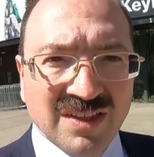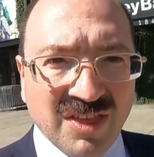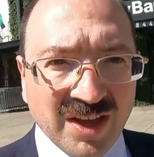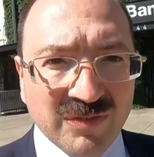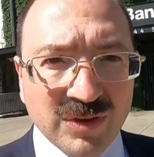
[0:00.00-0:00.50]

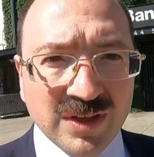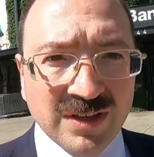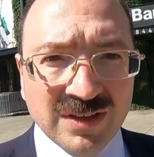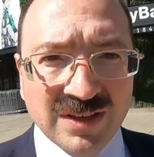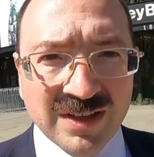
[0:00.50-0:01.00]

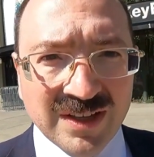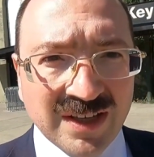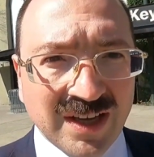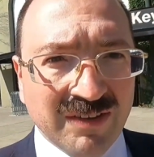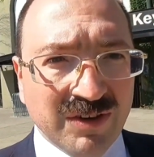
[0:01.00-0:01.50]
thankfully
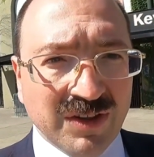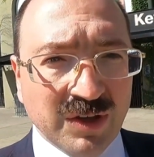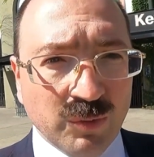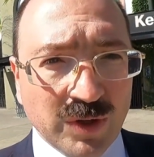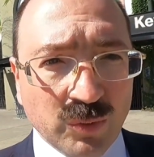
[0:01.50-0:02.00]

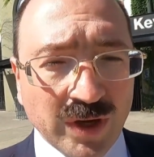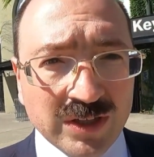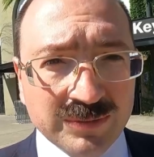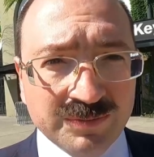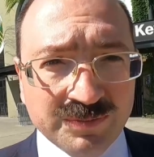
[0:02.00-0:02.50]
everything went
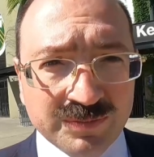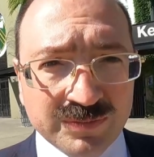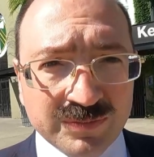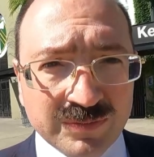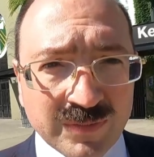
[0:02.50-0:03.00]
well.
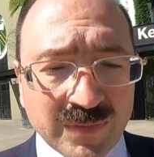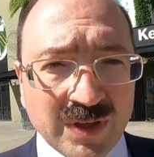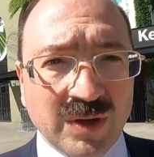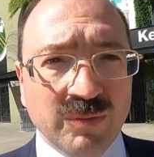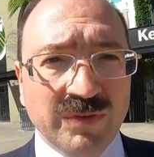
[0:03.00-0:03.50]

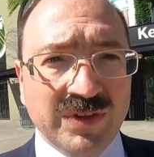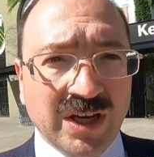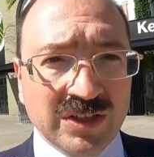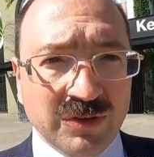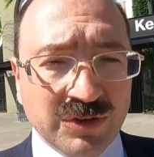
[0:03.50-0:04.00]
We've
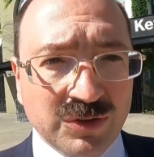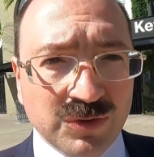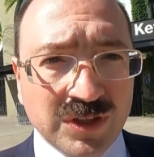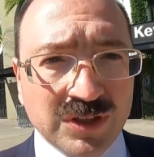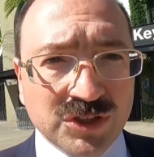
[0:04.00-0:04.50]
done our due
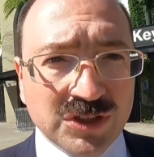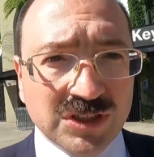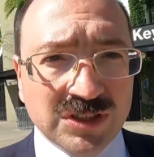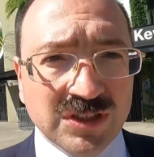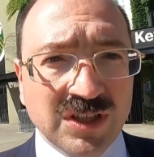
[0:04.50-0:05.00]

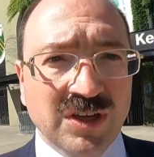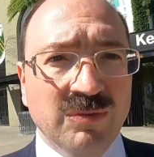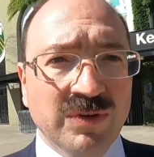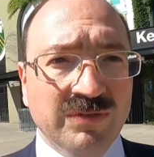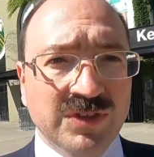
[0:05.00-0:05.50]
diligence,
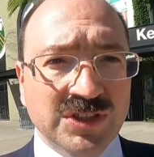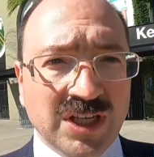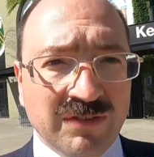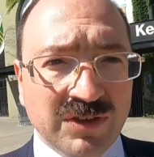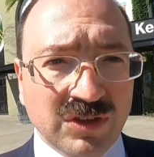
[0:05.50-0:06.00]
we've
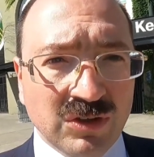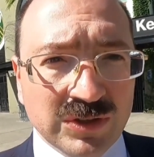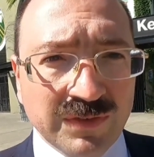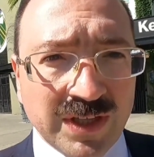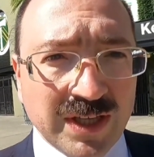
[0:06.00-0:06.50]
discovered
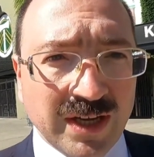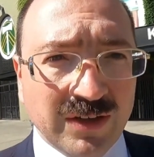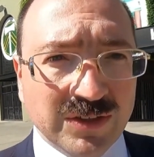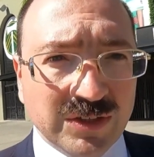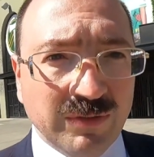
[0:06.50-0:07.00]
all of the
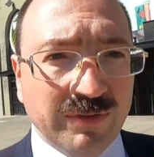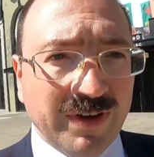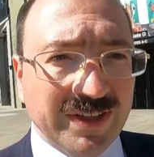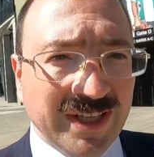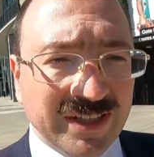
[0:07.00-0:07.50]
accounts, so we've
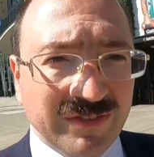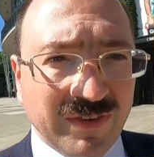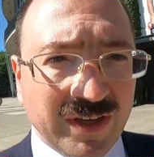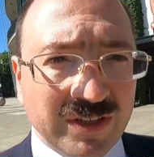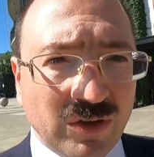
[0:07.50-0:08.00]

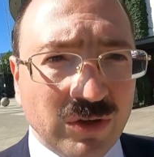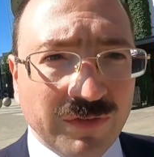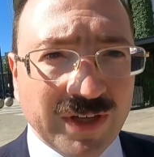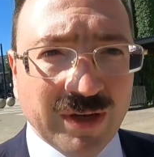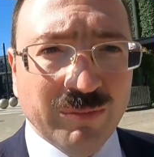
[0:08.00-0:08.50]
identified all
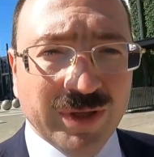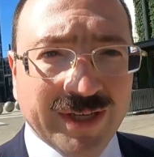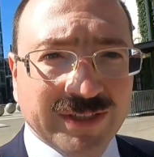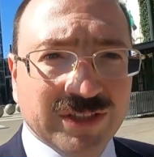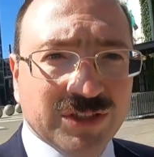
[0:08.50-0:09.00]
of the
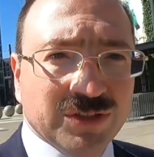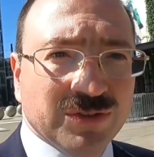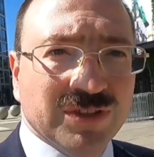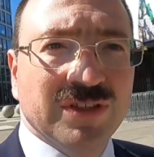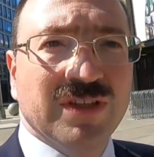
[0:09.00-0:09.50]
compliance
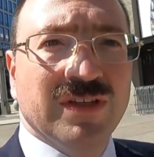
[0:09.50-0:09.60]
issues,